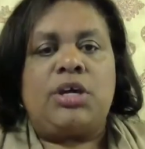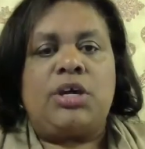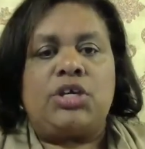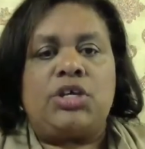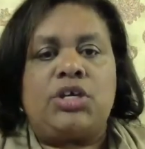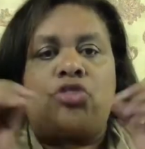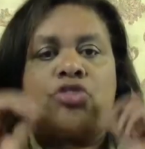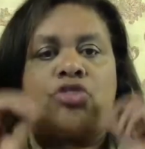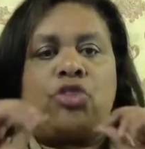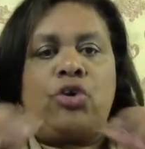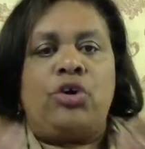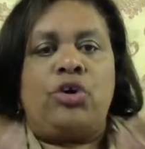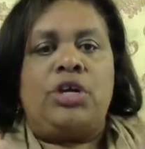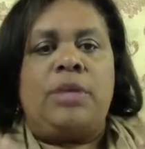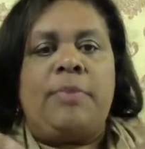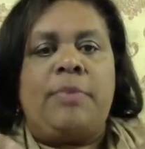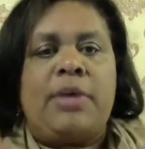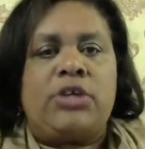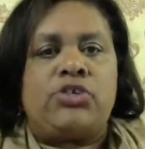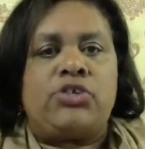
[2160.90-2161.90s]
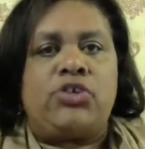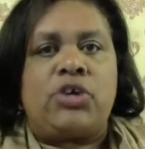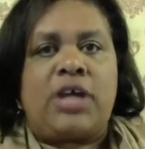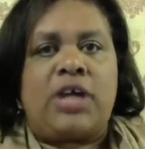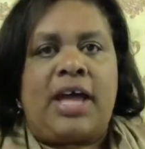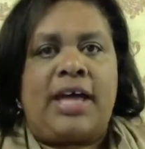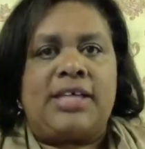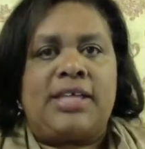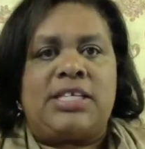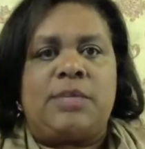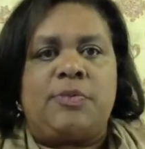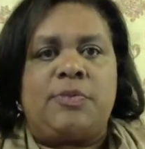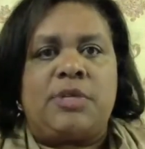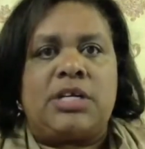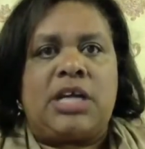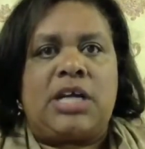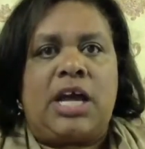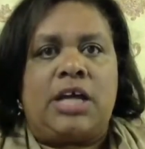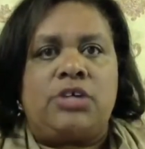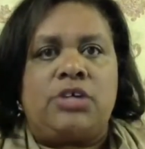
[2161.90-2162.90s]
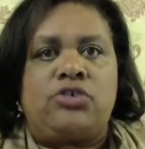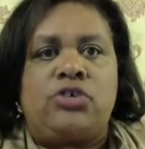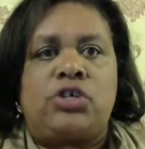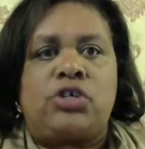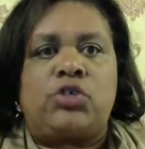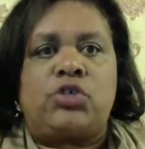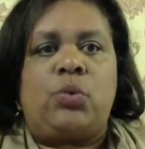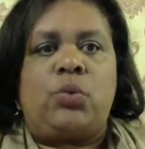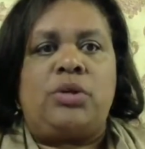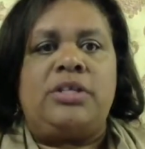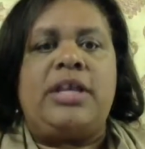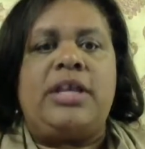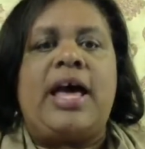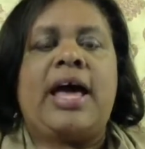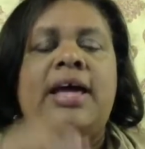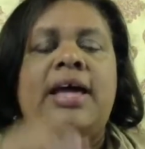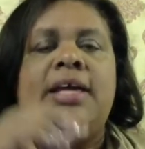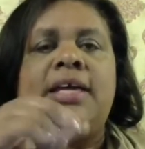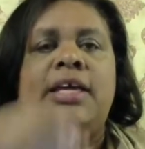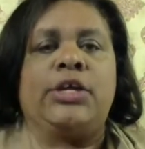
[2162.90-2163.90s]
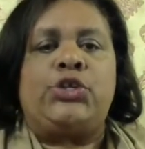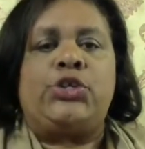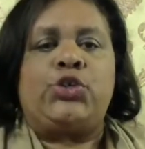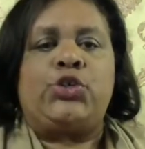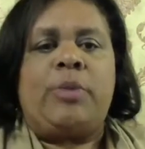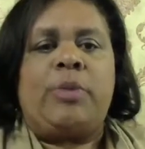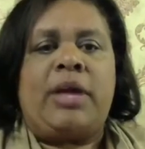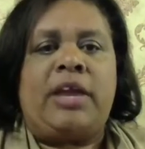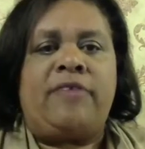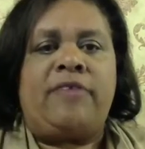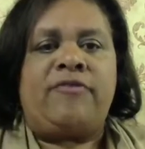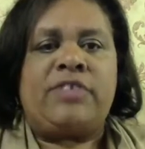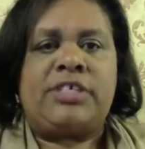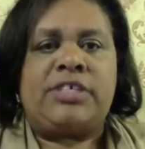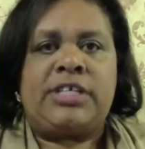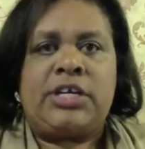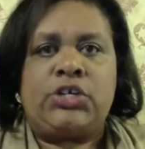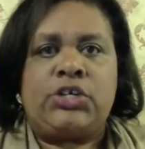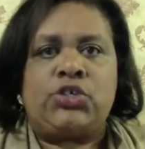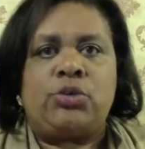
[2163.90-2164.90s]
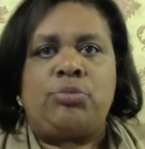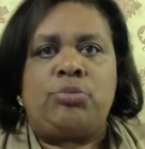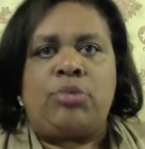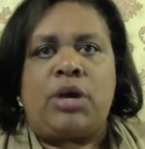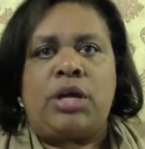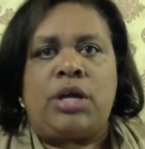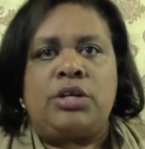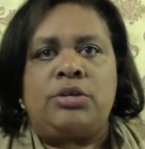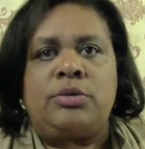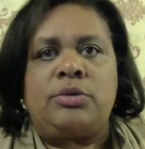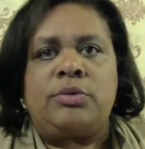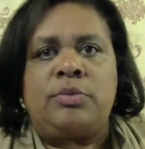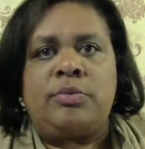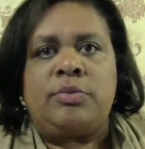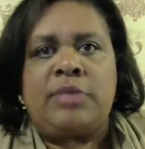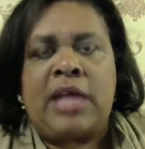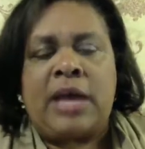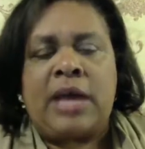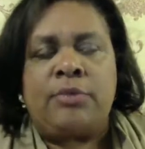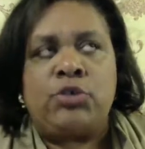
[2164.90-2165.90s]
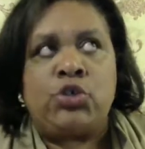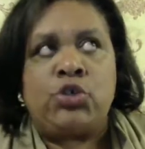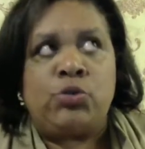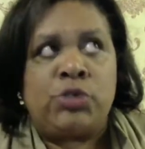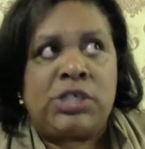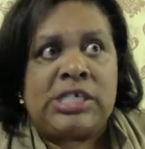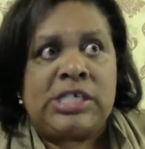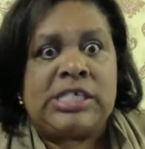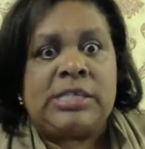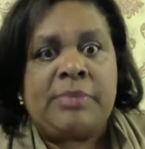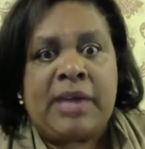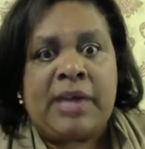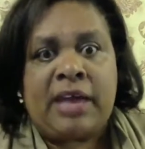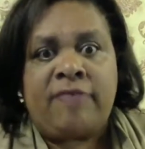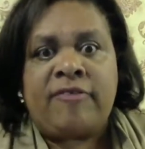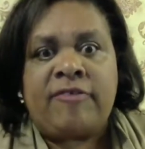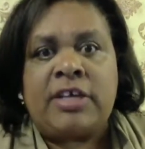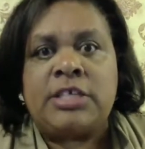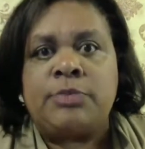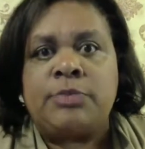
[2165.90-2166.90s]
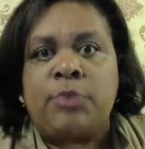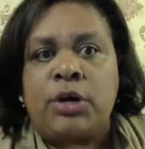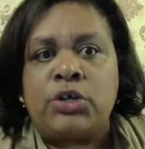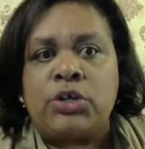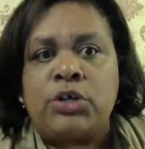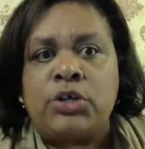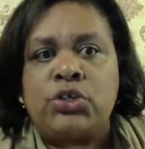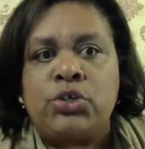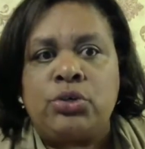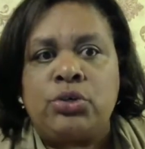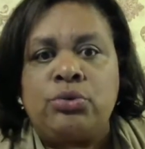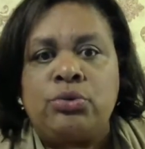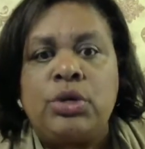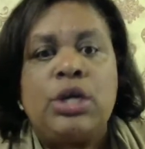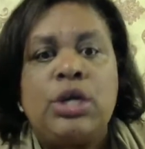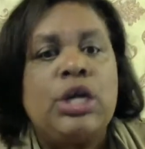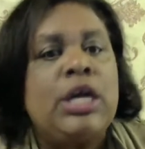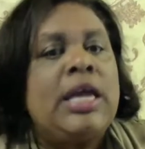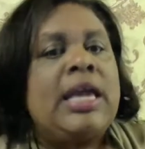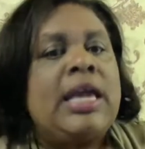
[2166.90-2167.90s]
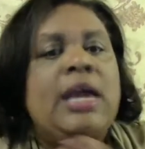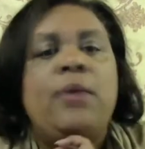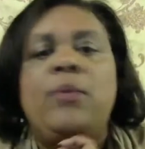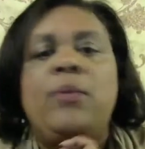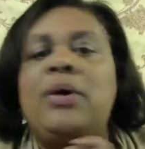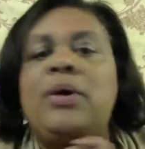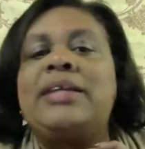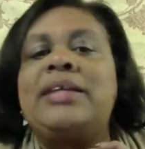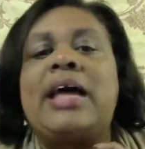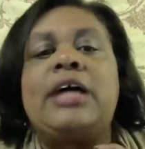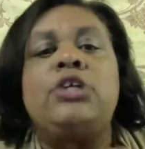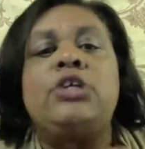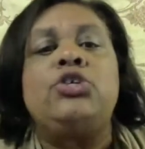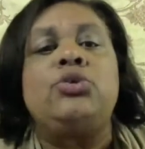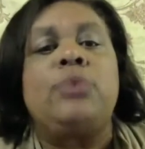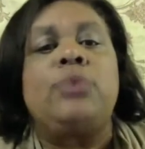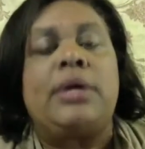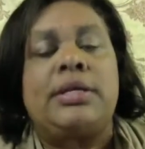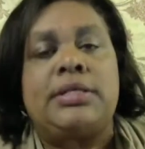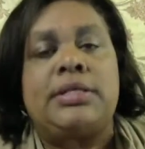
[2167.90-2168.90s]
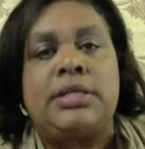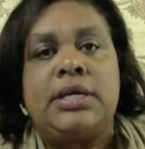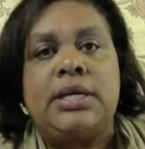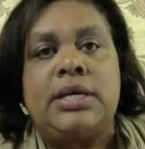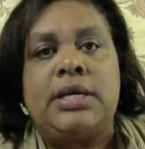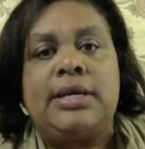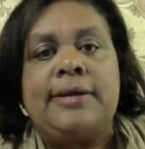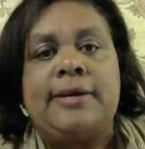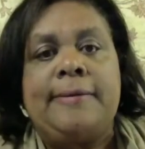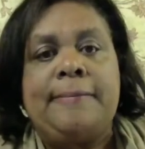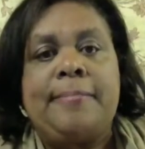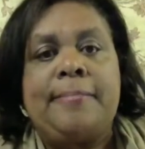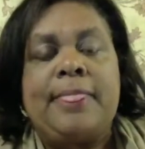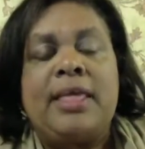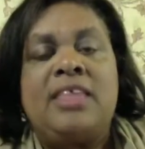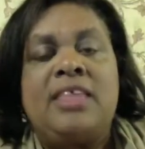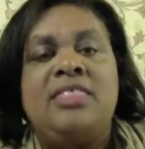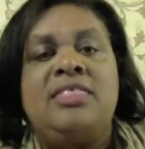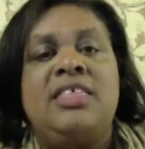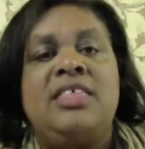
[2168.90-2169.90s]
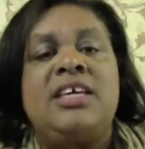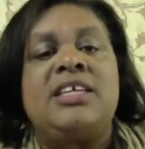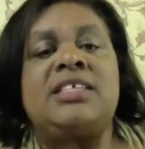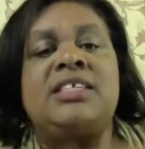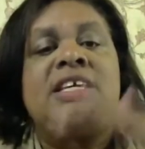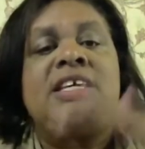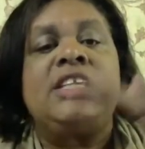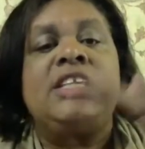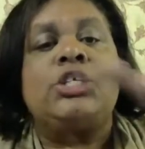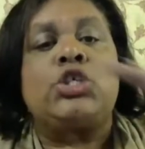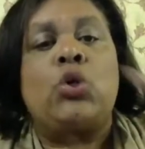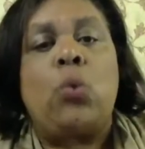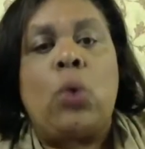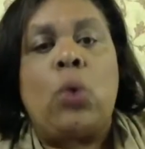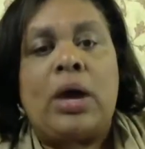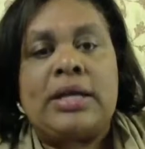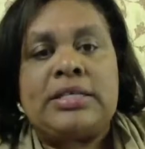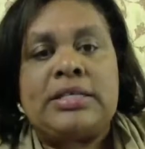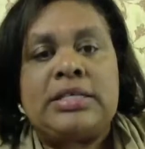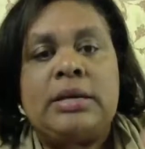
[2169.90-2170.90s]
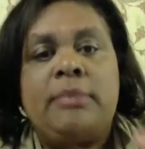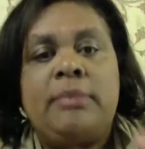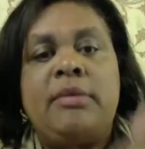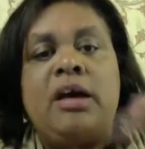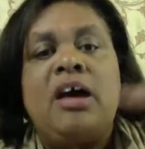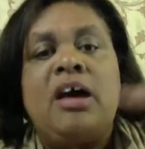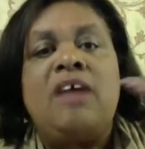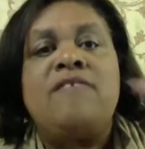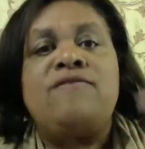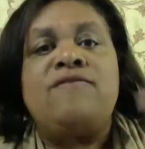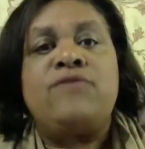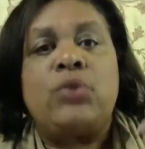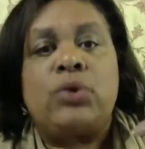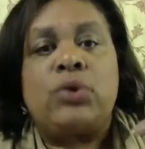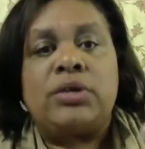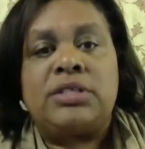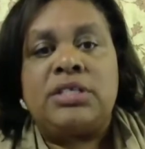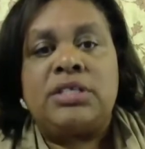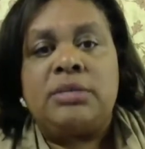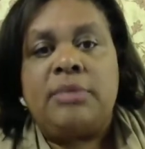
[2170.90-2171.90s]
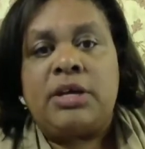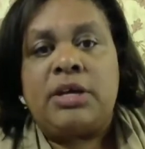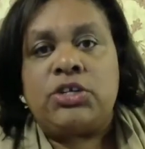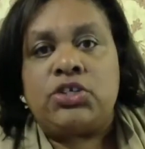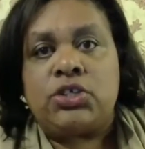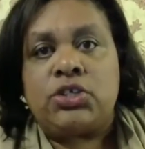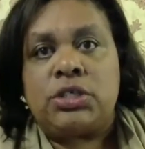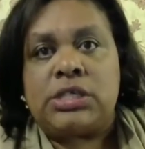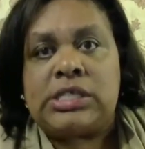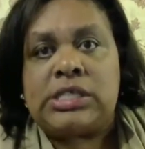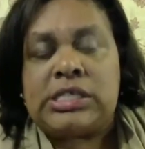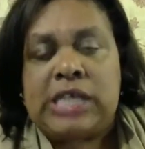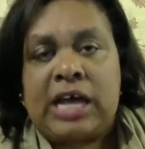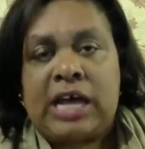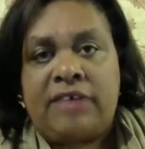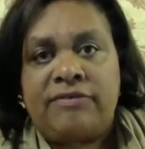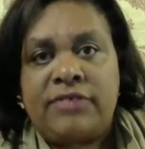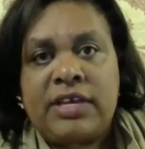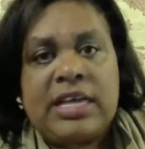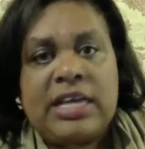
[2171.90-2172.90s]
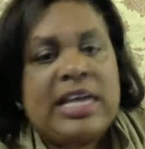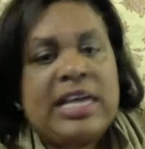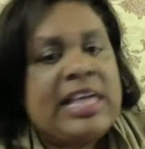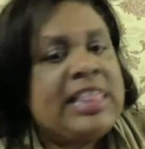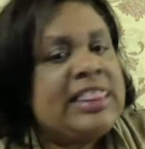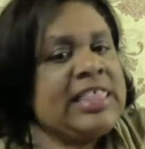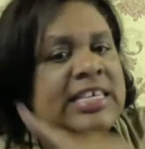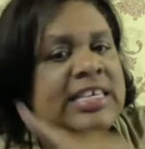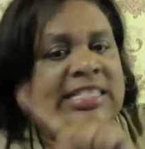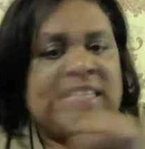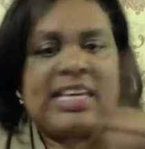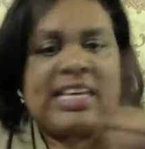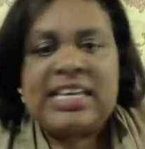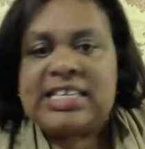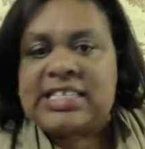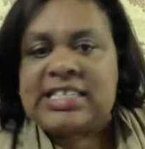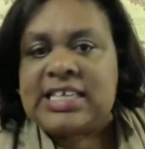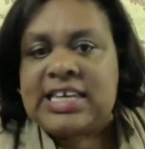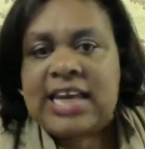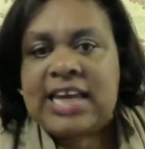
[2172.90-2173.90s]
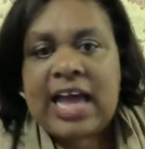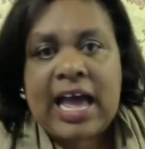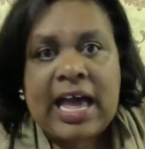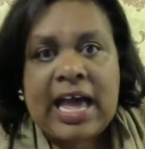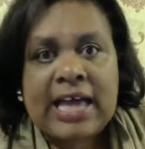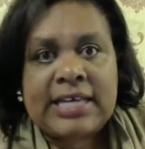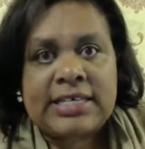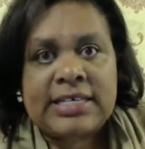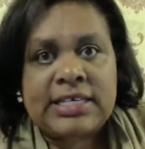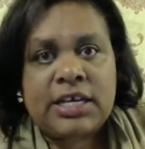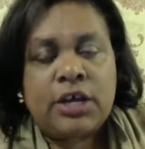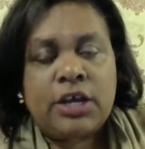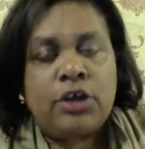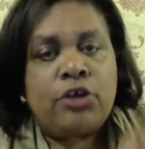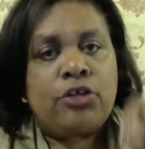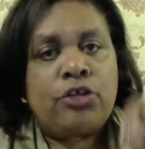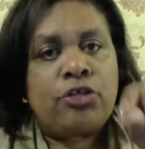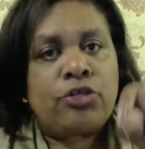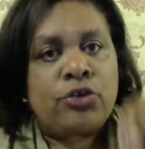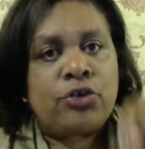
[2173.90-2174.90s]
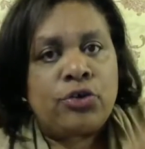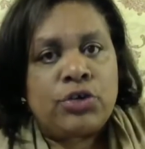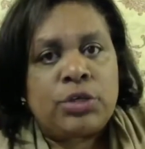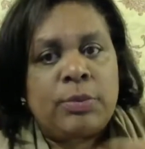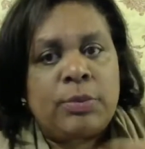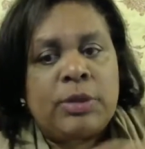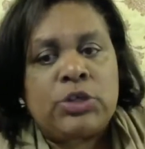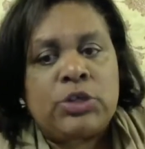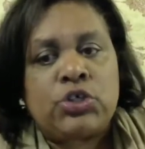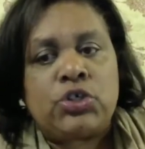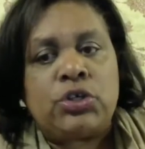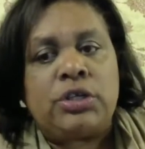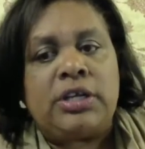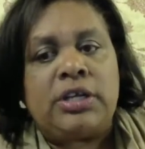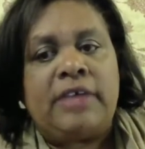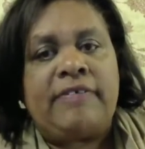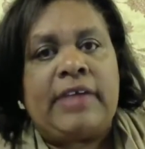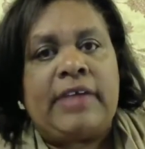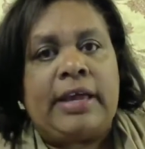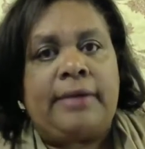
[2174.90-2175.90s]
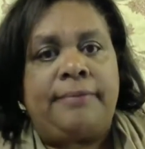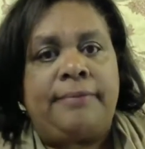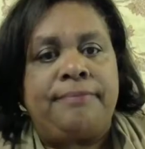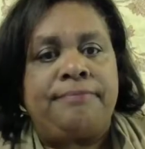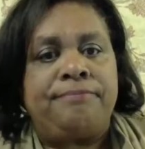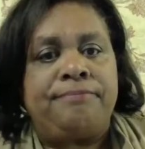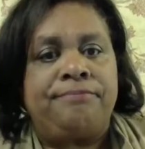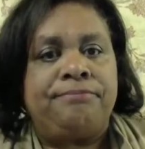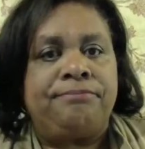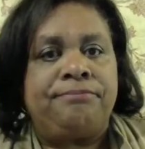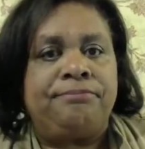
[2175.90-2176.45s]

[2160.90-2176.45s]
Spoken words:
Because the third dimensional concepts and constructs will not get your manifestation brought, that which you seek to manifest brought to you. It will not do it. This is quantum fourth dimensional stuff. This is not third dimensional living.